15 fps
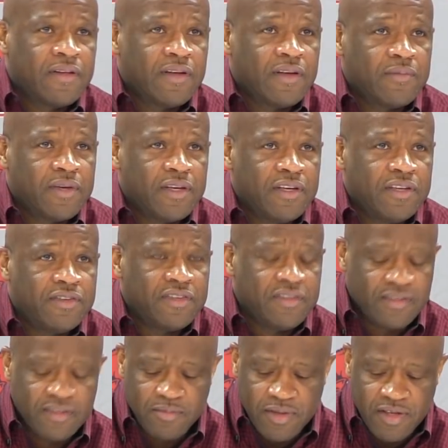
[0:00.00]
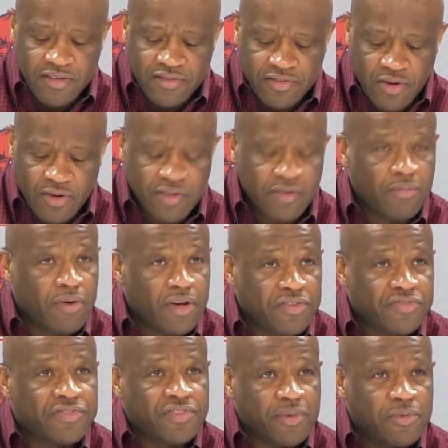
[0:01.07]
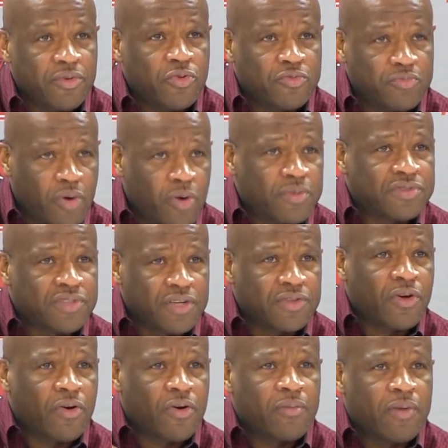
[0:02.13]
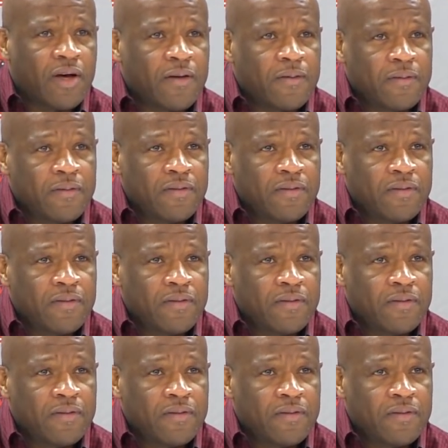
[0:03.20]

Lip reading: I mean, he's starting to embrace some of those moments I talk about.